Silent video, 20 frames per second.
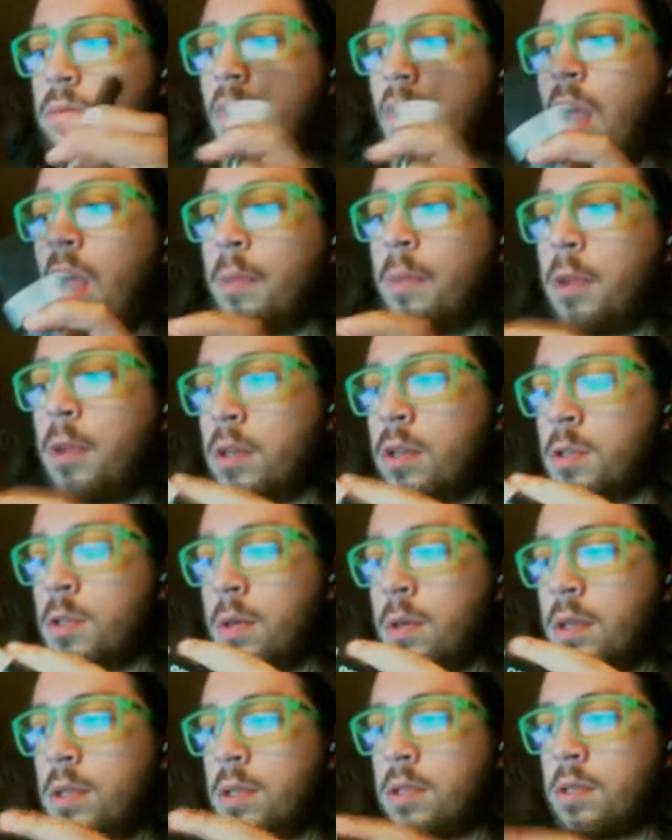I'm going to
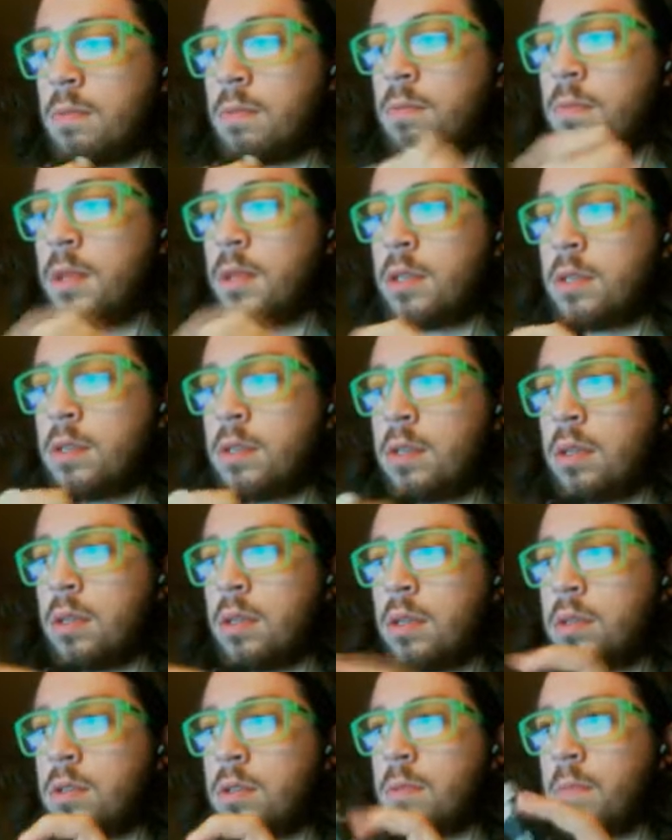explain some basic
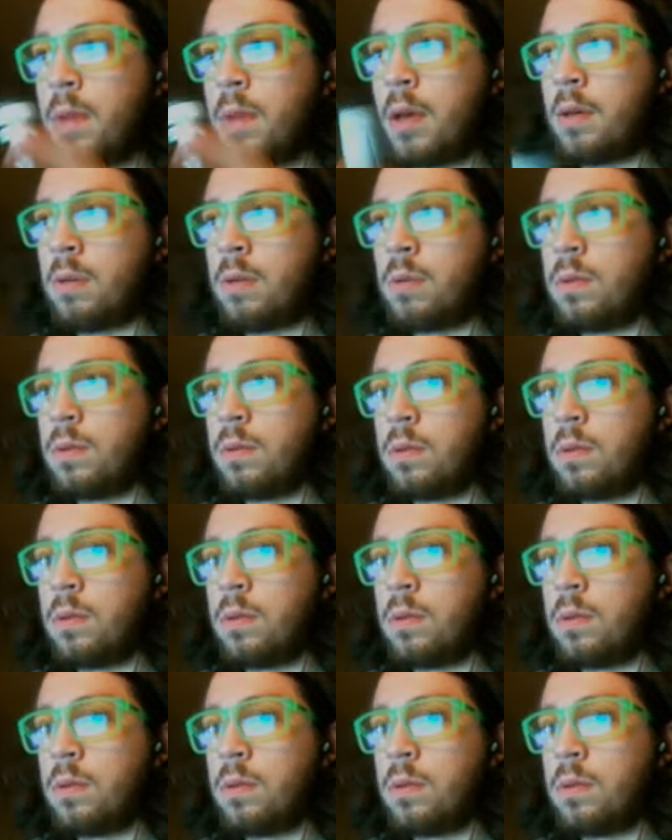things about